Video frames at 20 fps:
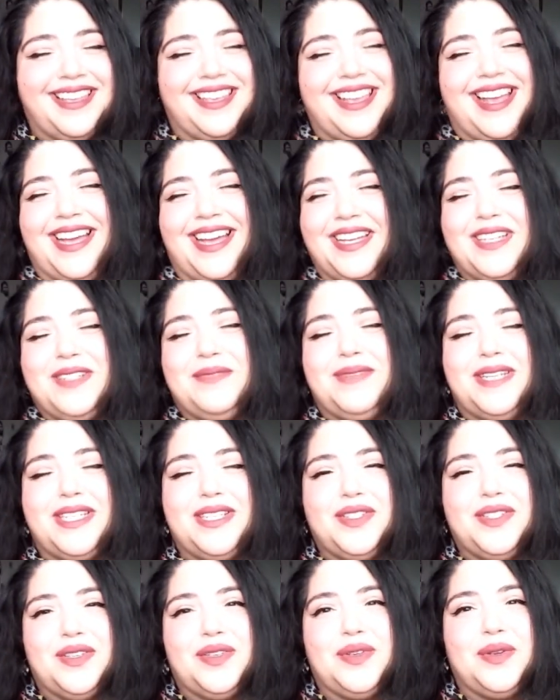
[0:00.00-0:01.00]
Yeah, I
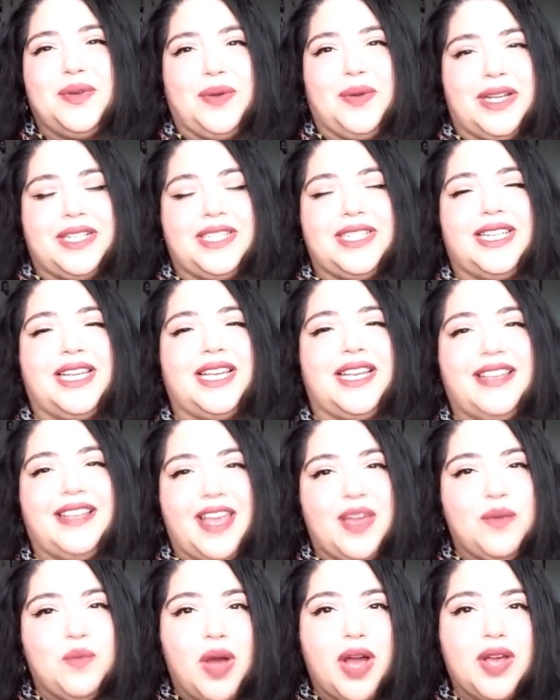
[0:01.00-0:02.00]
admit to watching
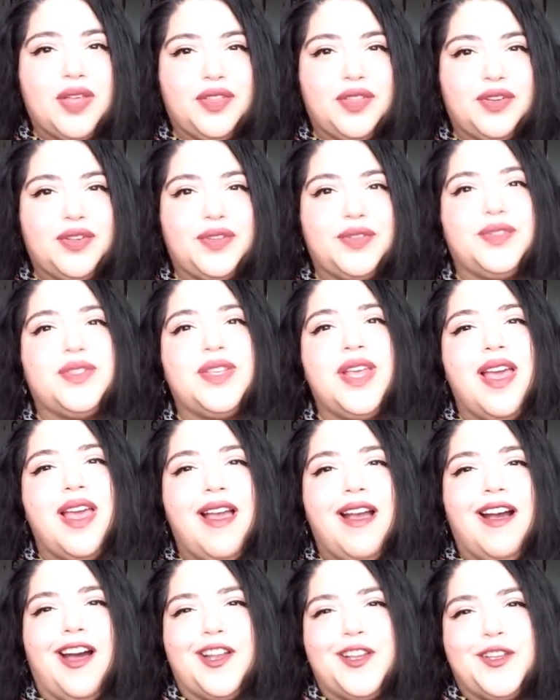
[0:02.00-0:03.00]
game walkthroughs
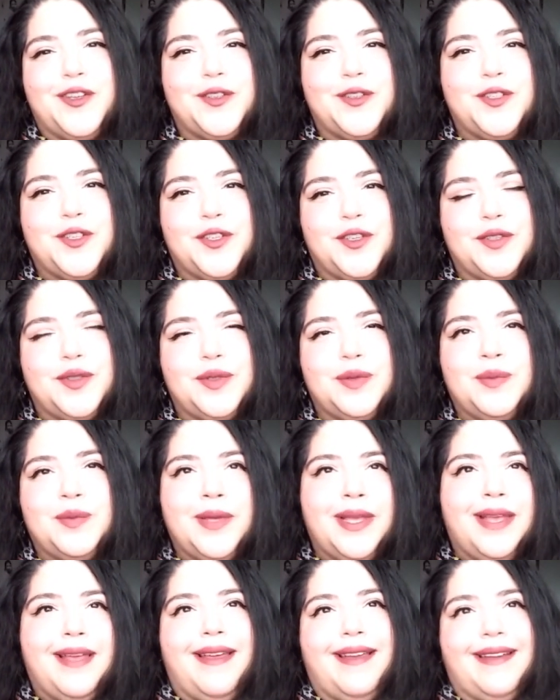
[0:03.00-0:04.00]
on YouTube,
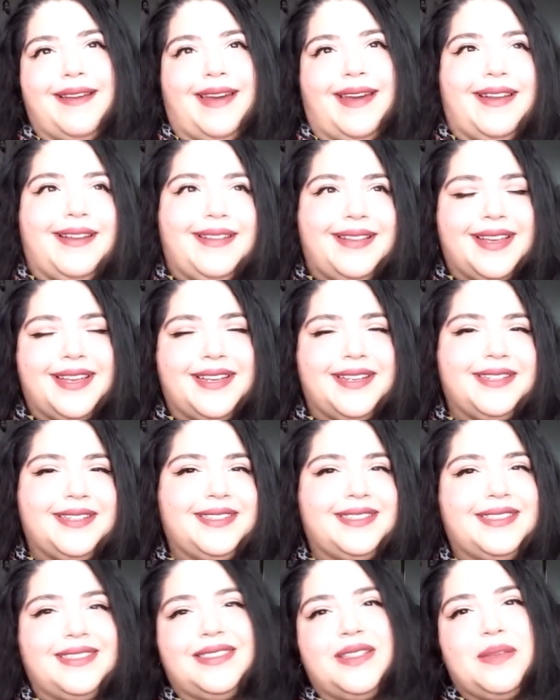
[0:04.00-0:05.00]
kind of like
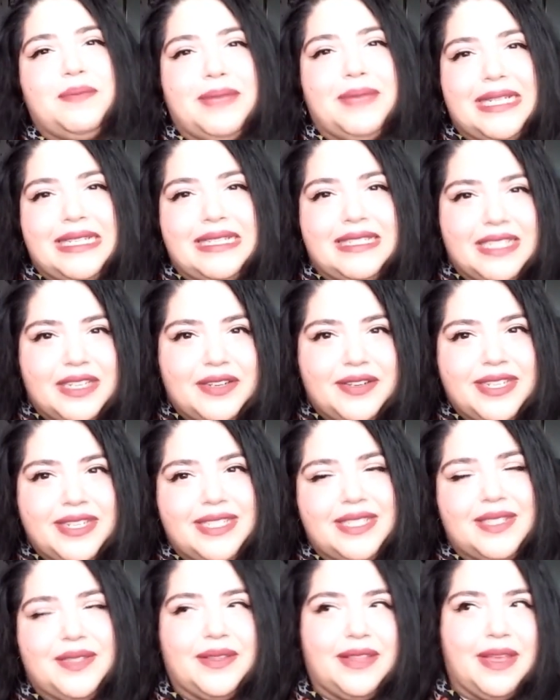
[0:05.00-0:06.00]
a
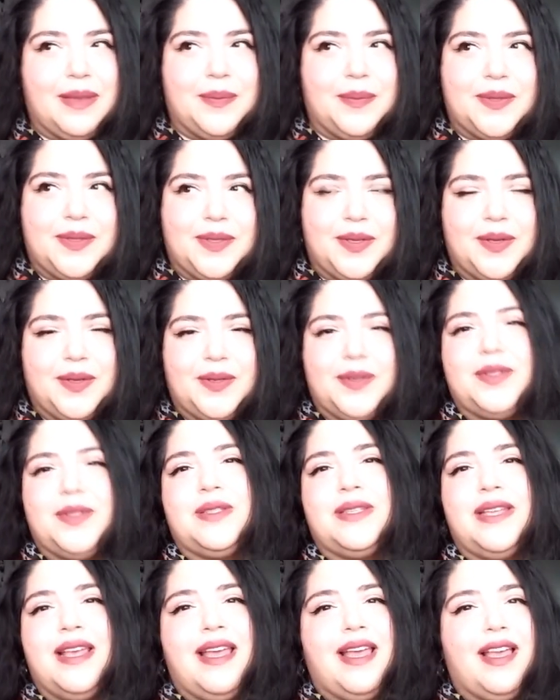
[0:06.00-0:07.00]
mini-series of
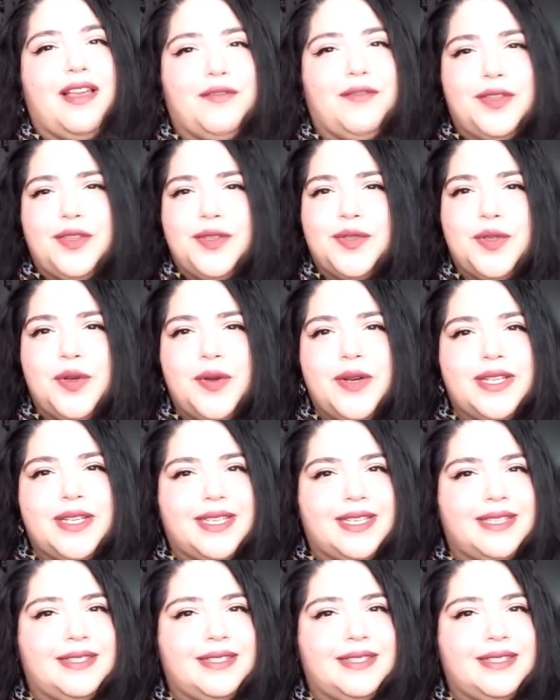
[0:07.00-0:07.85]
episodes, but the stories,